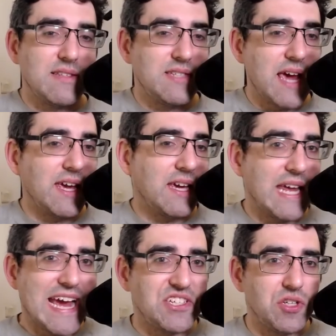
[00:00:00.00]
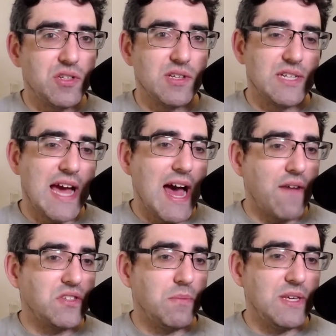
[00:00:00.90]
second connection doesn't
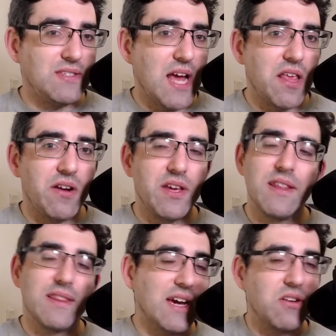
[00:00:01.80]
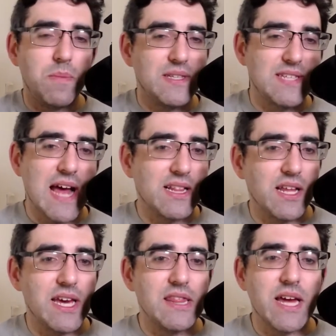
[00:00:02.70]
have to be cellular. That could be
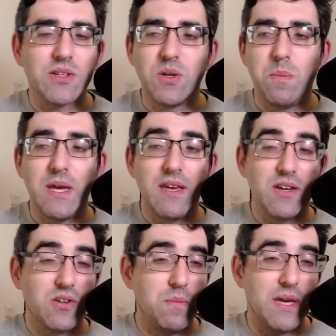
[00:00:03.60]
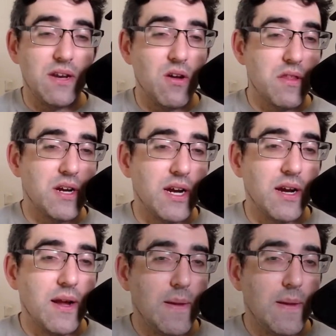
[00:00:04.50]
satellite. It could be another